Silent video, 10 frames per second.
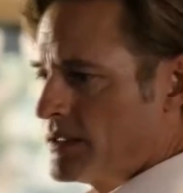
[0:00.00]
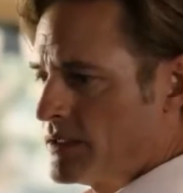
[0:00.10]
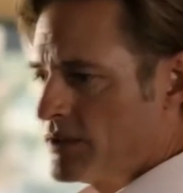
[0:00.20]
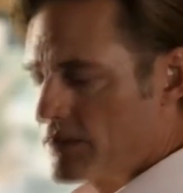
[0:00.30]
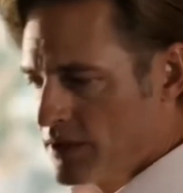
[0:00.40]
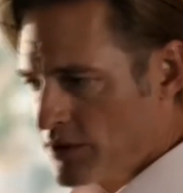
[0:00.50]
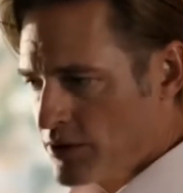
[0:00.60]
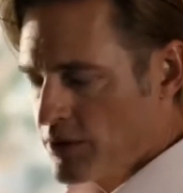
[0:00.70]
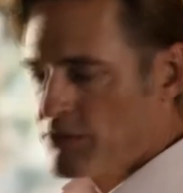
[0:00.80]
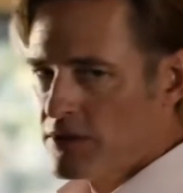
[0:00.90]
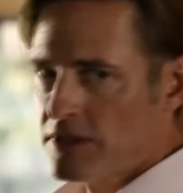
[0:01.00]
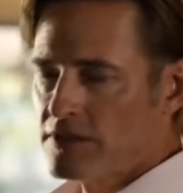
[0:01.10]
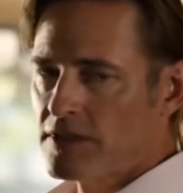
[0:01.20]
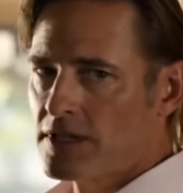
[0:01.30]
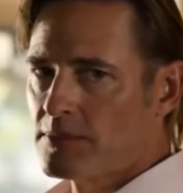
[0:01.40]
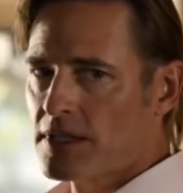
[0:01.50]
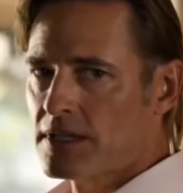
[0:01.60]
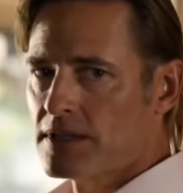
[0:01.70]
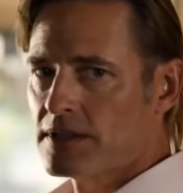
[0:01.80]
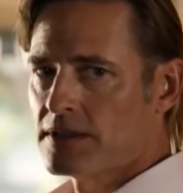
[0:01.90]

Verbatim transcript: I think you're up for this fight, Beth.